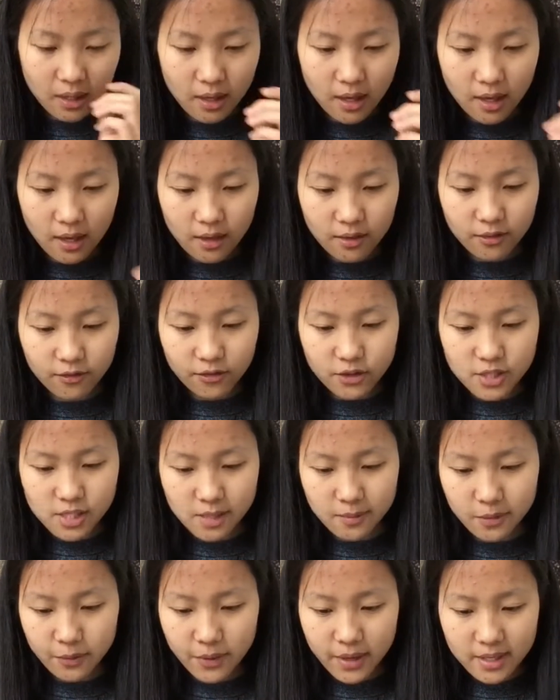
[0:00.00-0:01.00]
uh the first
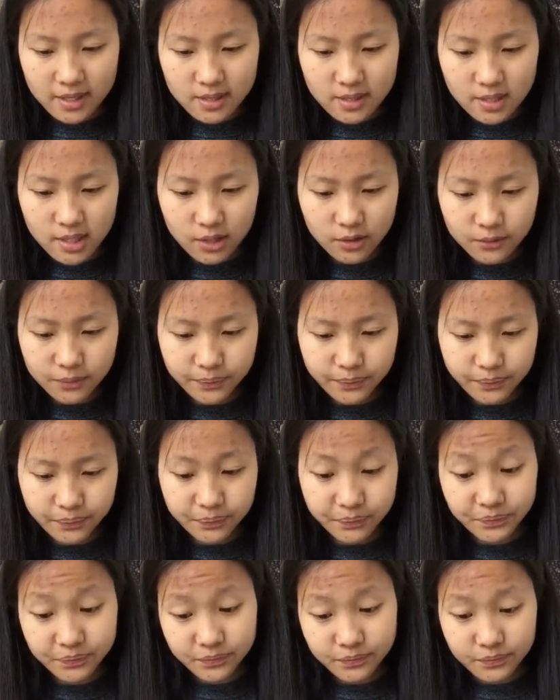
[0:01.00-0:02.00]
time we went so
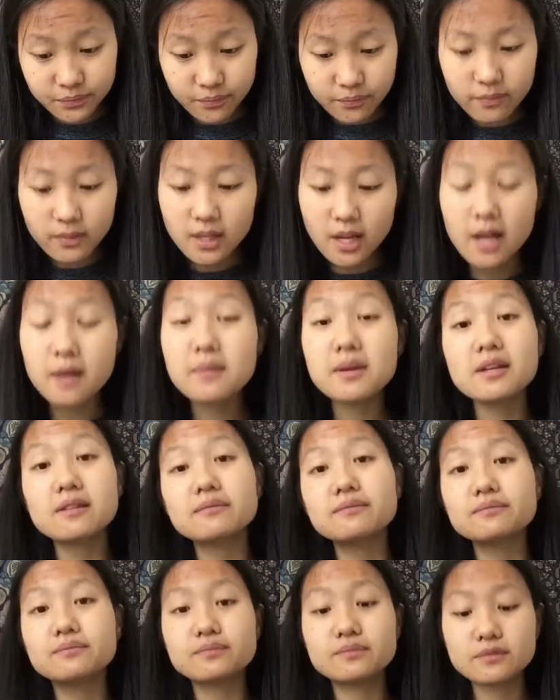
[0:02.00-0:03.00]
i
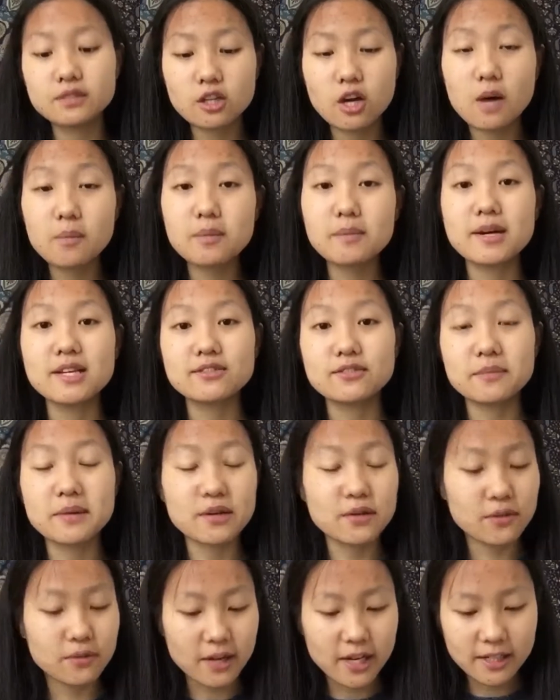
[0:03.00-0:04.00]
mean compromise for
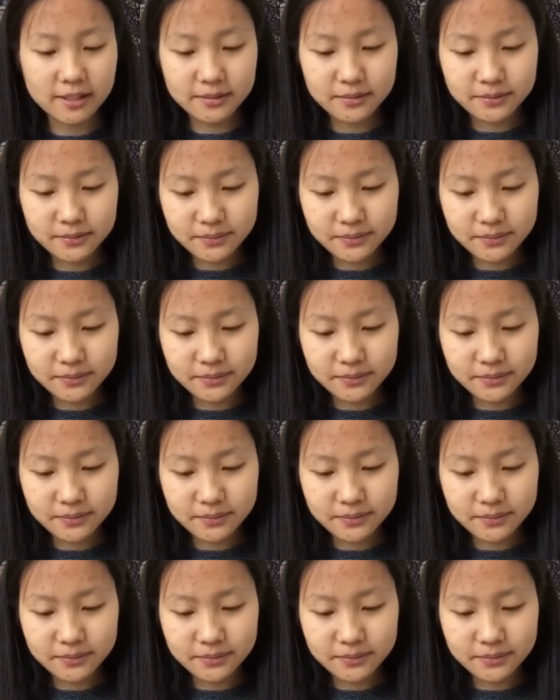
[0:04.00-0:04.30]
both right